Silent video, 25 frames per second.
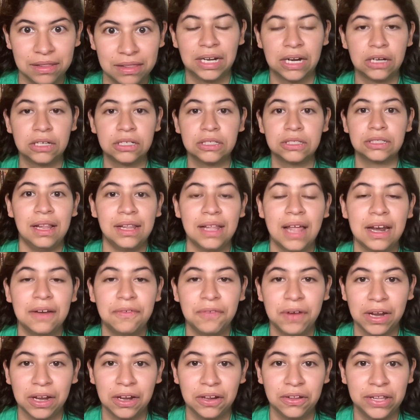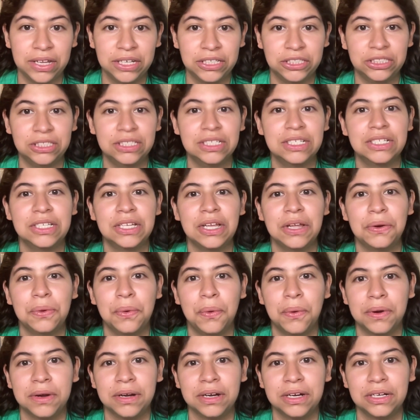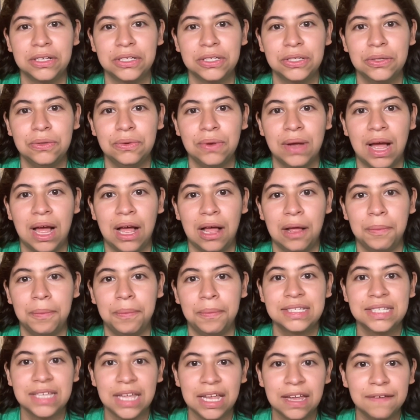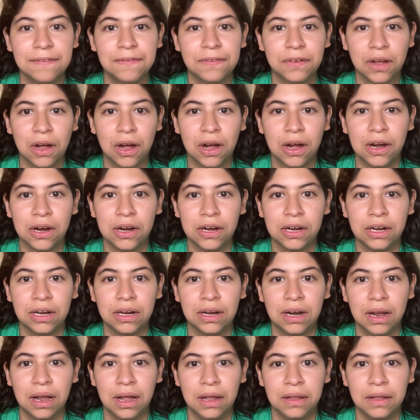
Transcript: There's a lot of regulations in order to help safeguard